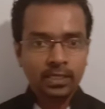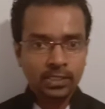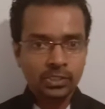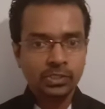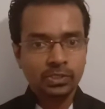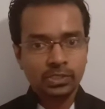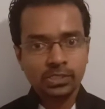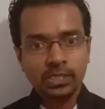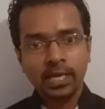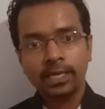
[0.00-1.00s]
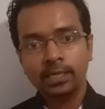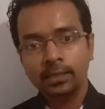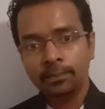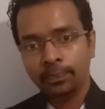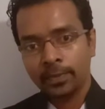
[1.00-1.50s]
It's just like a
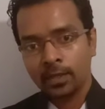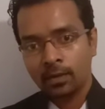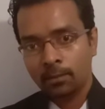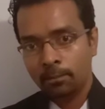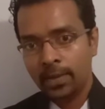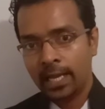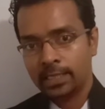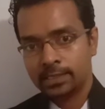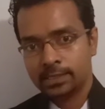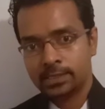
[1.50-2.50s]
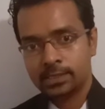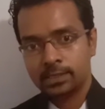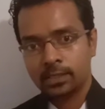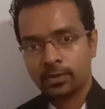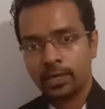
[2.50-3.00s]
balance,
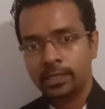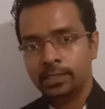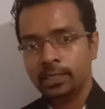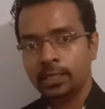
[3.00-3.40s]
right?